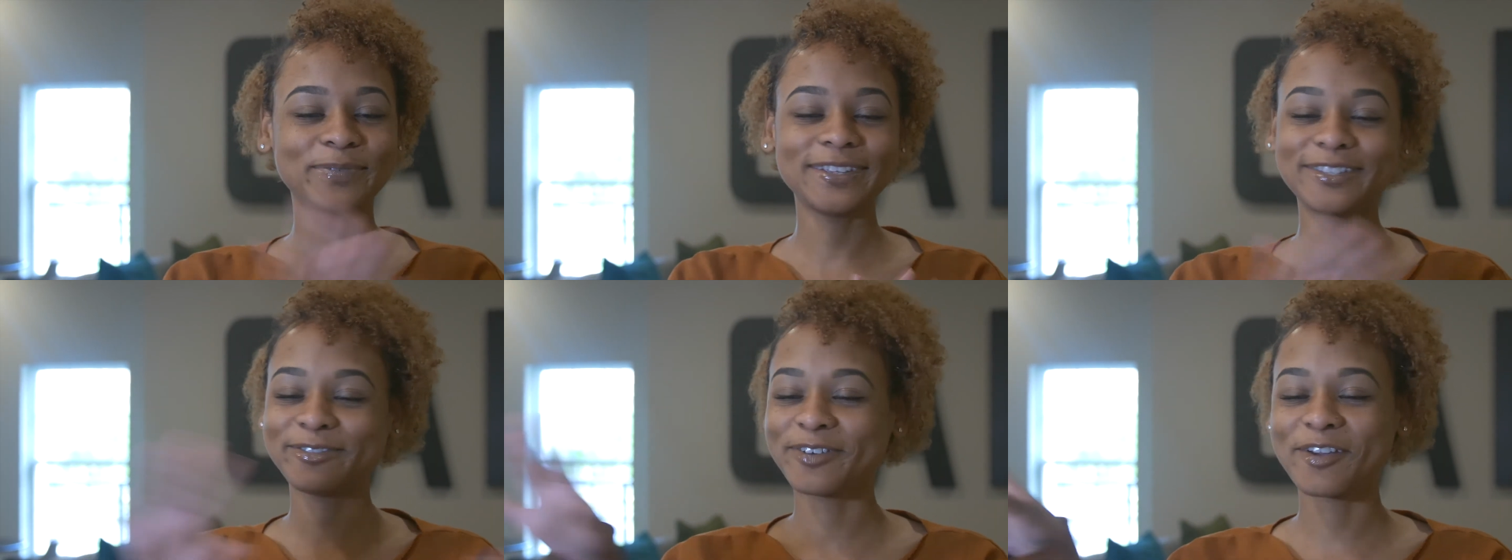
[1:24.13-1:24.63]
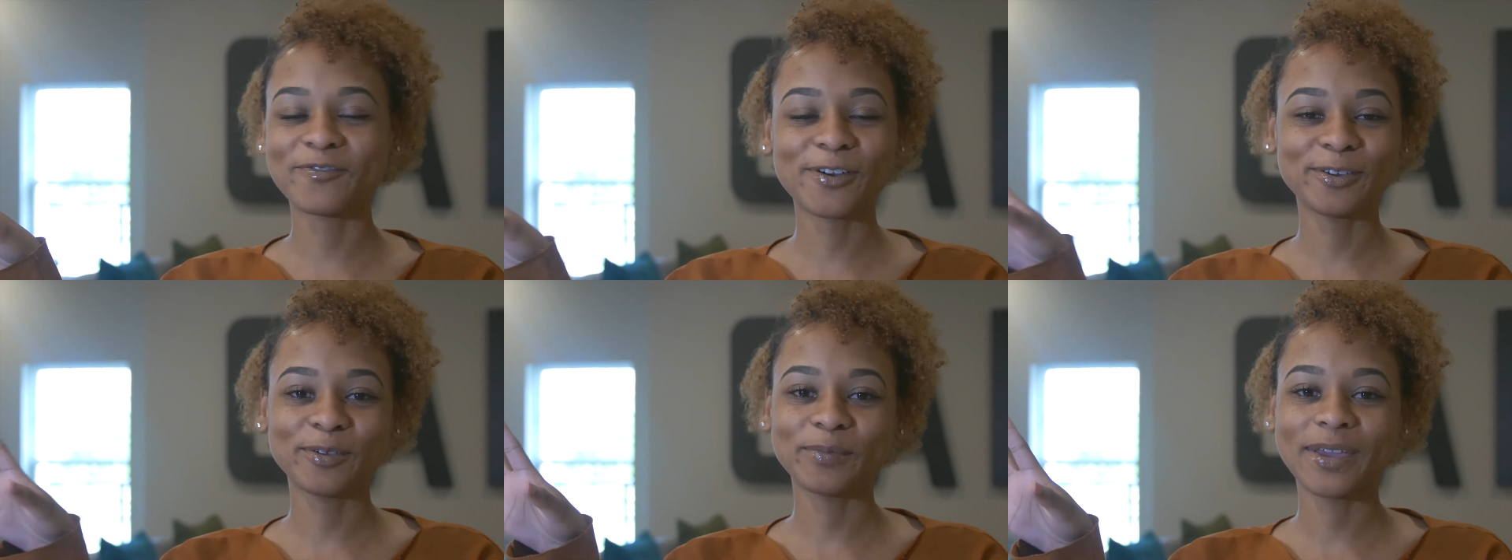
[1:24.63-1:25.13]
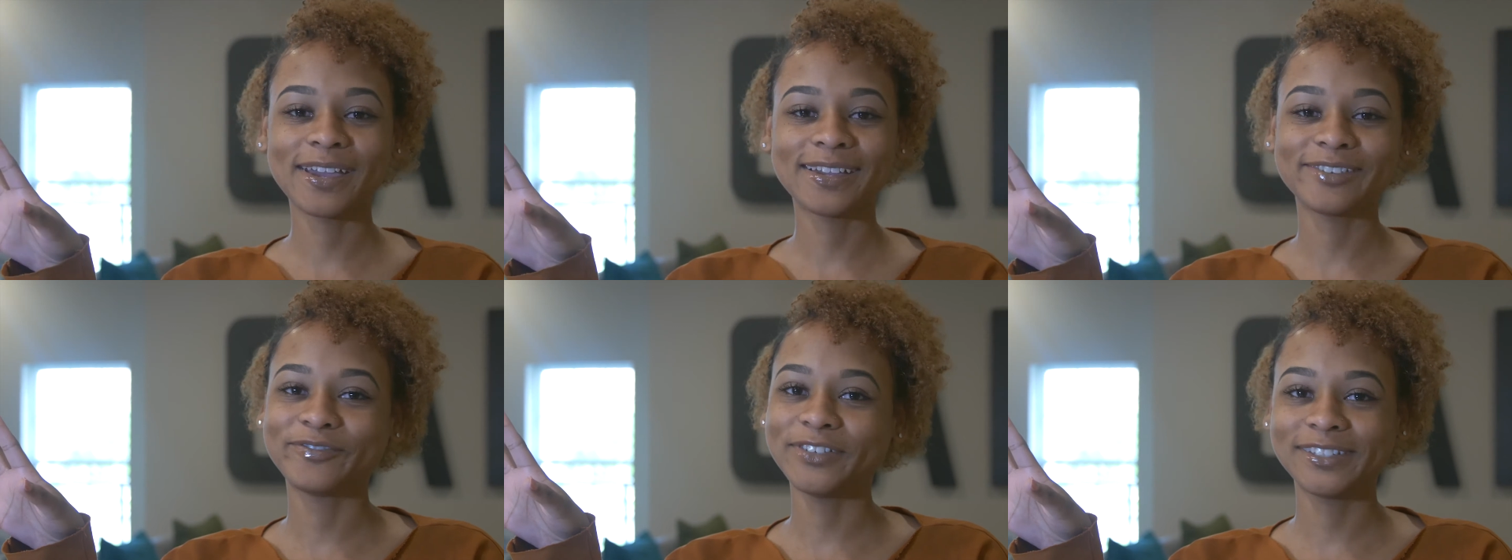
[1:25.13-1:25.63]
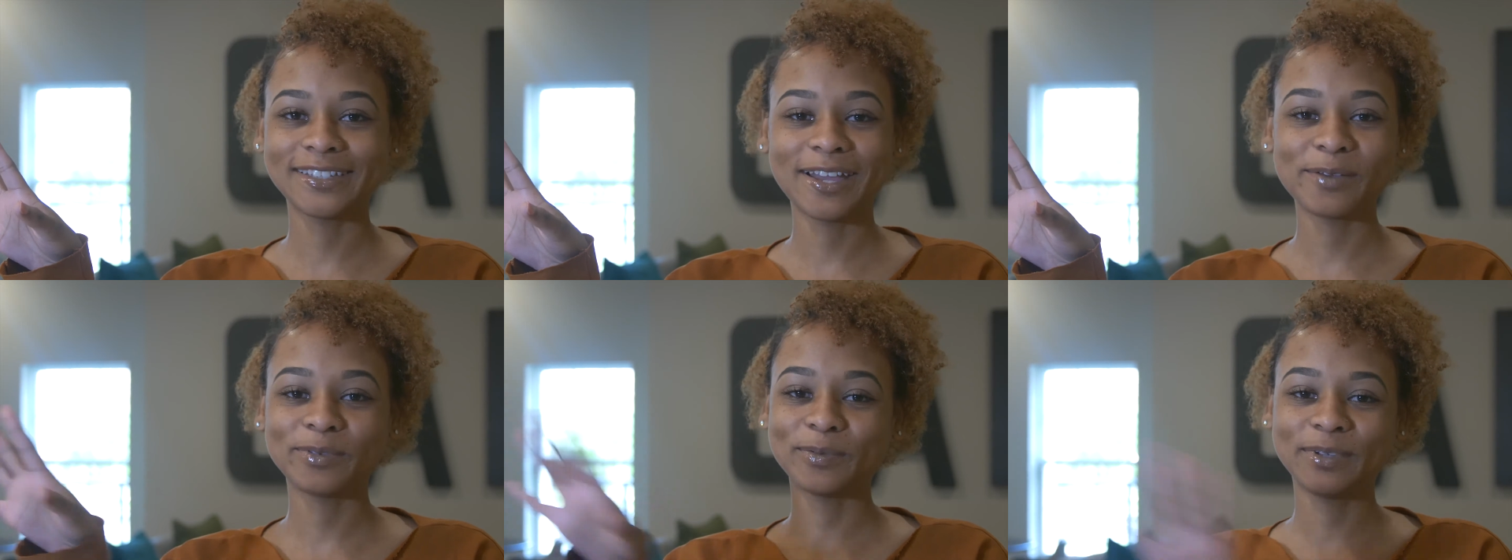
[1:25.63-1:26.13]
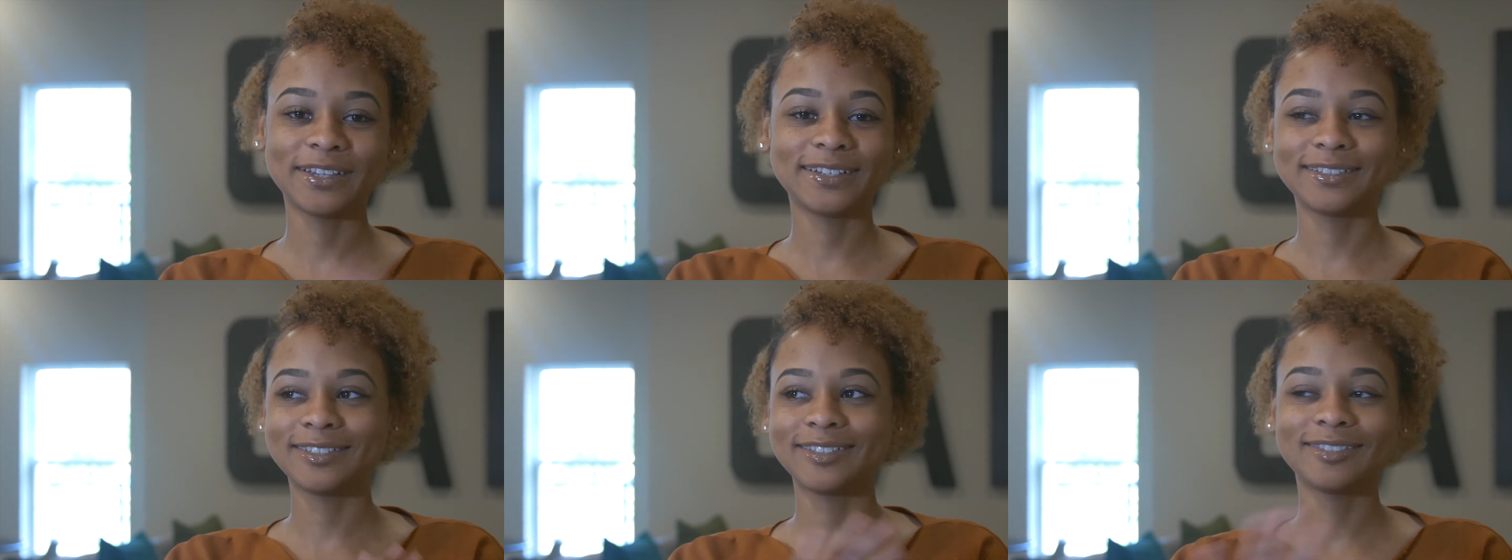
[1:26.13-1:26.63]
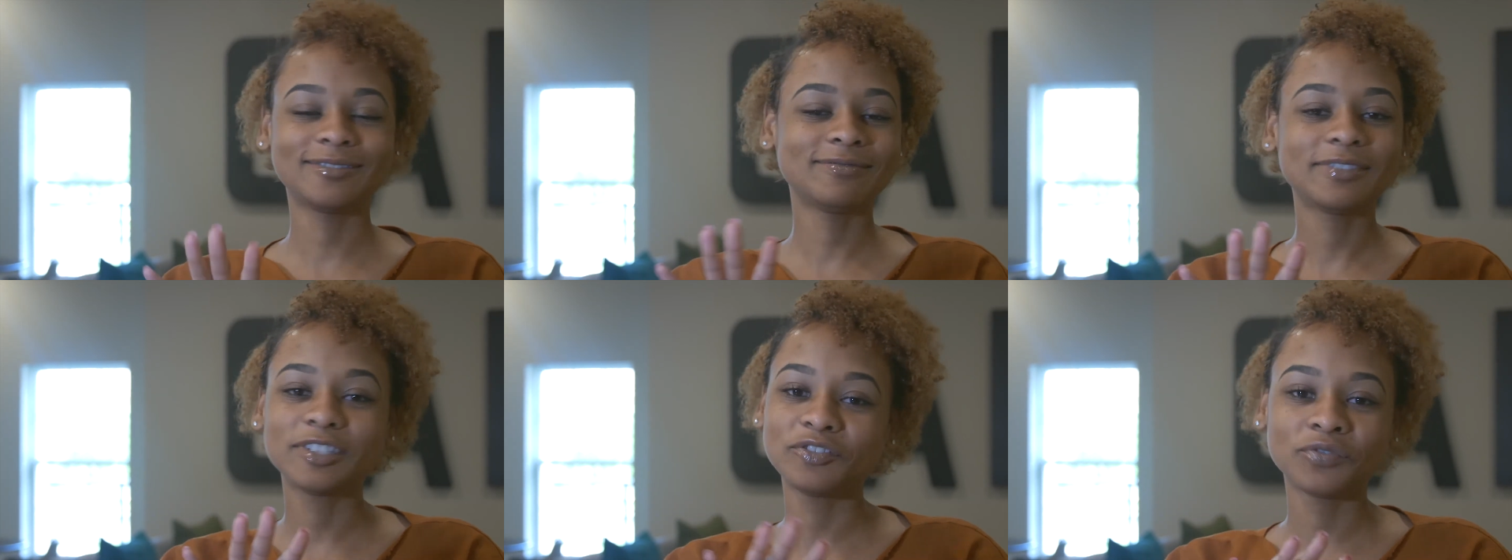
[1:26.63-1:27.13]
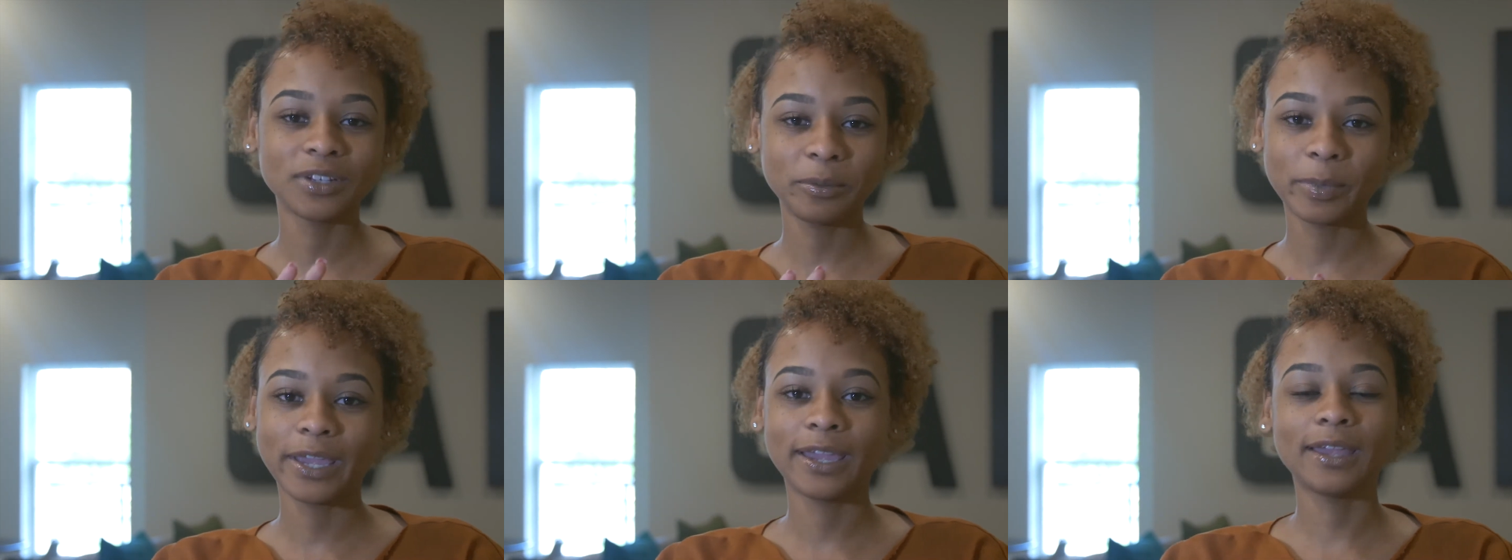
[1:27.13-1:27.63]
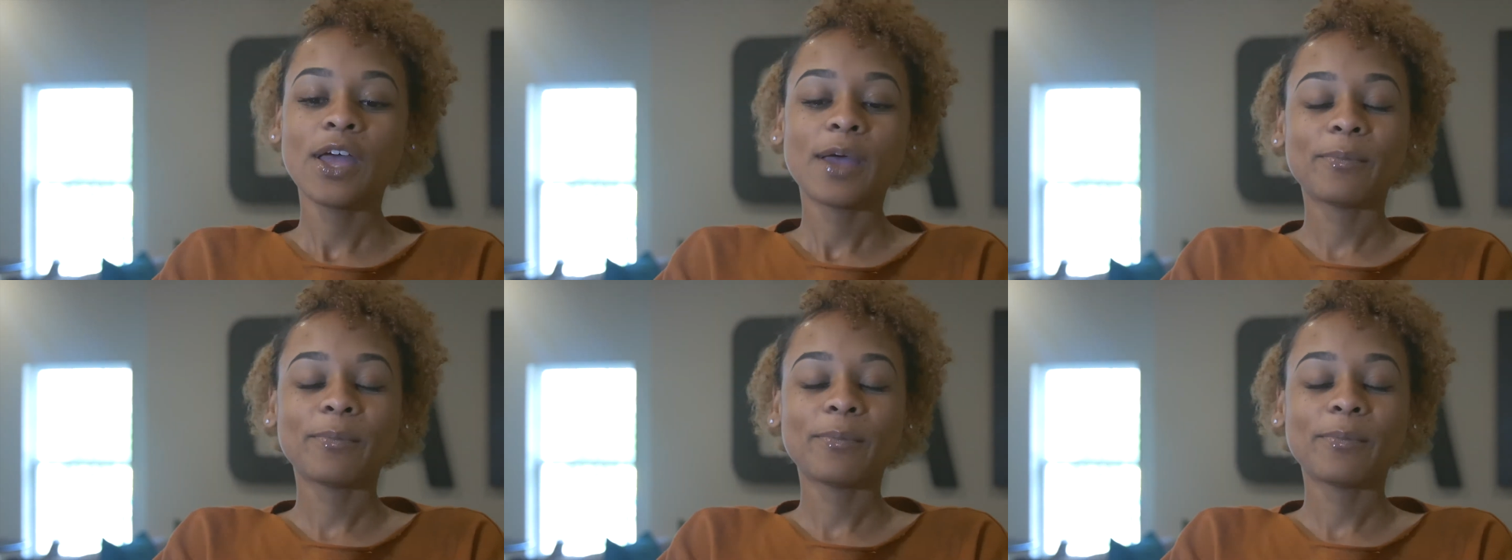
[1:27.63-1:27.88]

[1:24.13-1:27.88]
please do not follow in my footsteps because this is really bad.